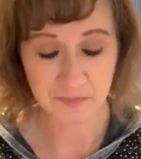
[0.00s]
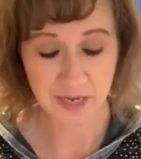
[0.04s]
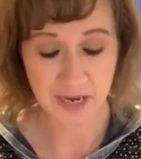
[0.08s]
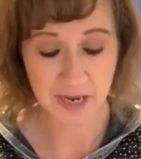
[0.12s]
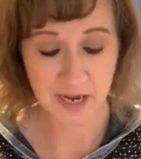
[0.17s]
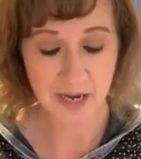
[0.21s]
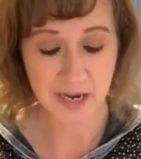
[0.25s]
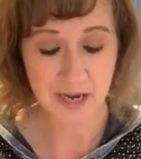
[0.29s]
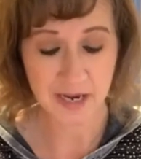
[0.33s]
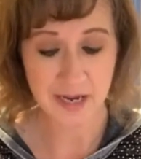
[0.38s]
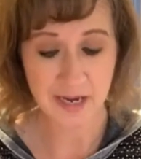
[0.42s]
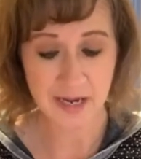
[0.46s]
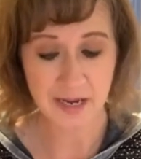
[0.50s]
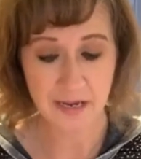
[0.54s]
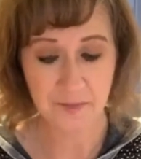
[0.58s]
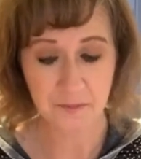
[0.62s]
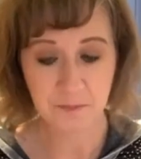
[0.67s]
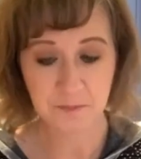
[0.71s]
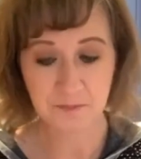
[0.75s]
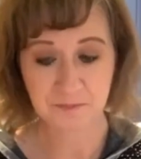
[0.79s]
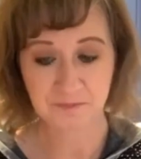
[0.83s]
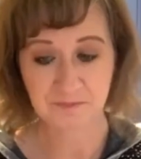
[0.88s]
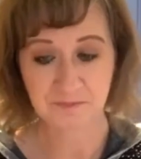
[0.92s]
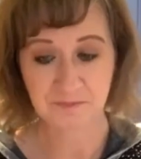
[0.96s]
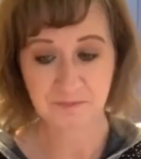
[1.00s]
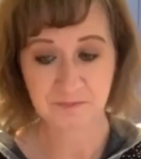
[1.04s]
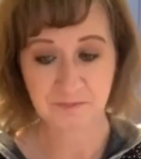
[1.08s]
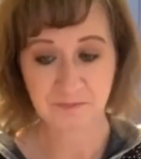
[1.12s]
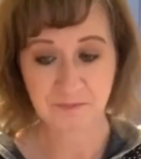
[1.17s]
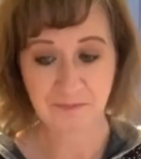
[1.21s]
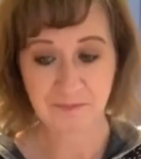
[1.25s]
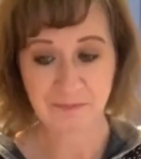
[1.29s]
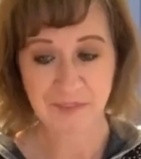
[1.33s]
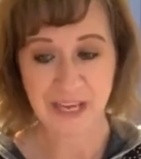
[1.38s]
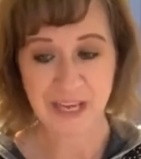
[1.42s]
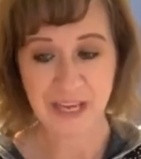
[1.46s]
And
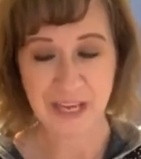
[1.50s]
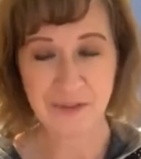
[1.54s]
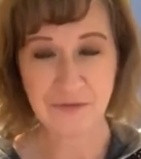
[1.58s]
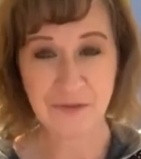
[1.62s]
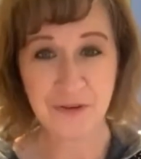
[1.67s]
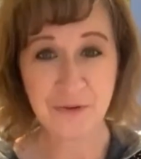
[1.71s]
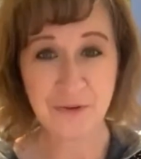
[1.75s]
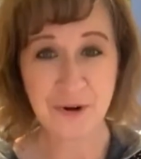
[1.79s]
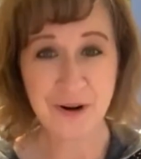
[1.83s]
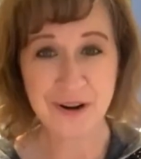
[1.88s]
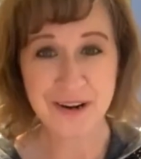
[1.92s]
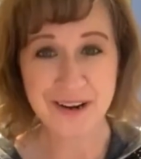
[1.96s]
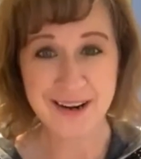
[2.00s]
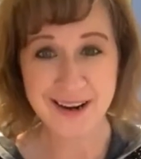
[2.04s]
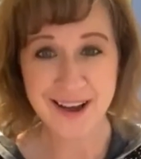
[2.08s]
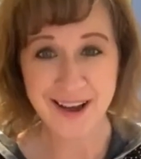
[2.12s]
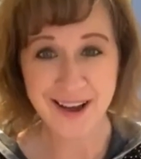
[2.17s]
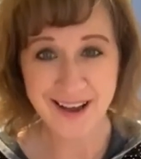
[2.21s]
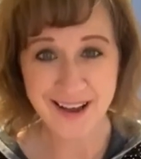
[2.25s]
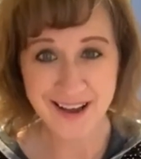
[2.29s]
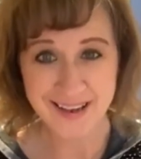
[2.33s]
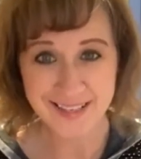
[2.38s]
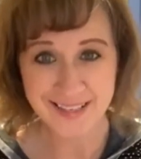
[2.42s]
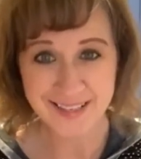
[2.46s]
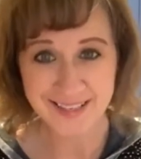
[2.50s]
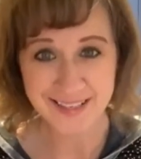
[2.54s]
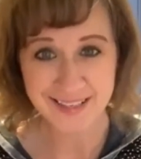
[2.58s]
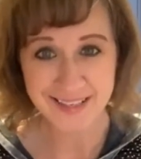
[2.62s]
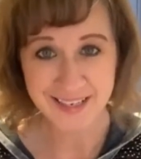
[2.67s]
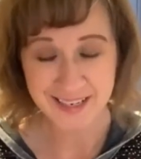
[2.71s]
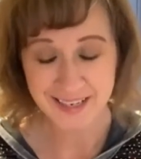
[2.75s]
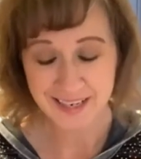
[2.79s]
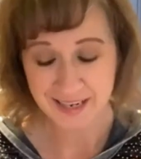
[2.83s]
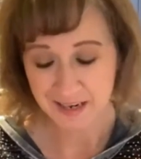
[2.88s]
if you are not